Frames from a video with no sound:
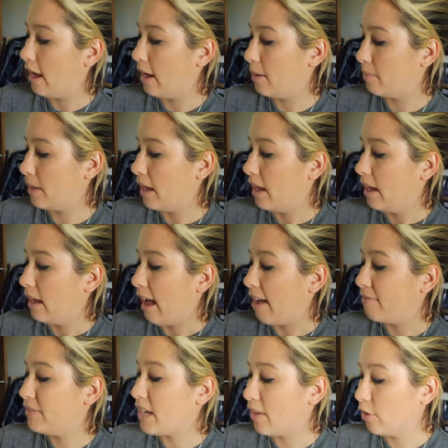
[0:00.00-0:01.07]

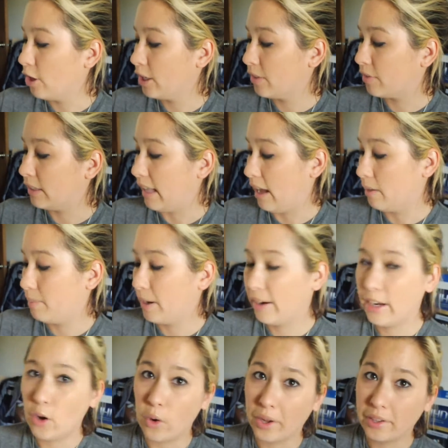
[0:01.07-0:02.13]
I've never heard of
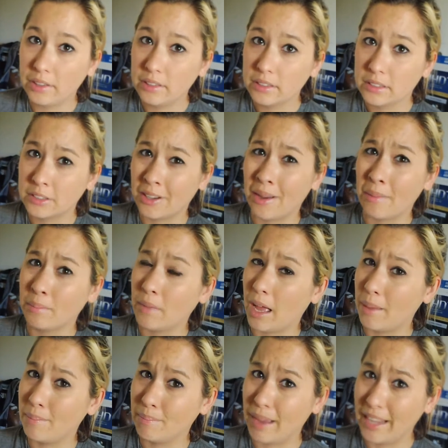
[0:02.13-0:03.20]
cloudberry oil, so
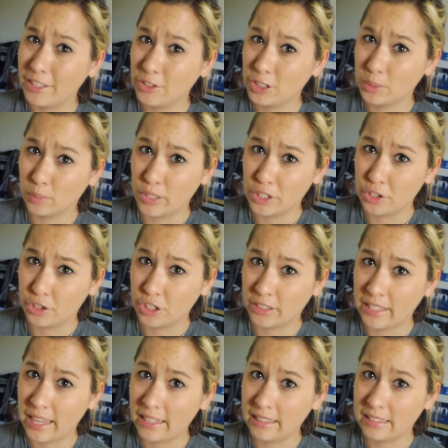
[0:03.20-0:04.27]
I might do some research
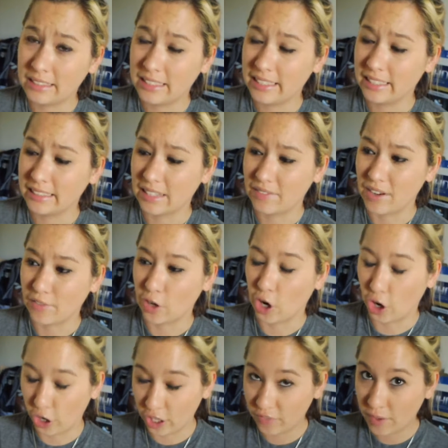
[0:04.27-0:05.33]
on that, seeing as I've never
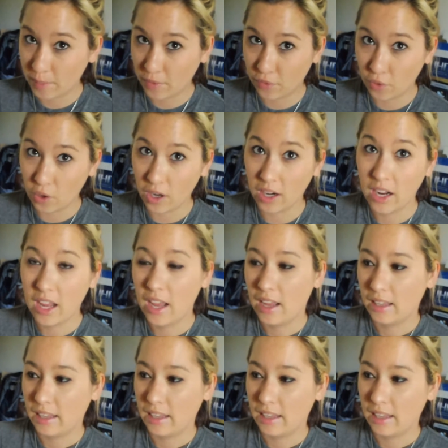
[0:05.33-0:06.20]
heard of it before.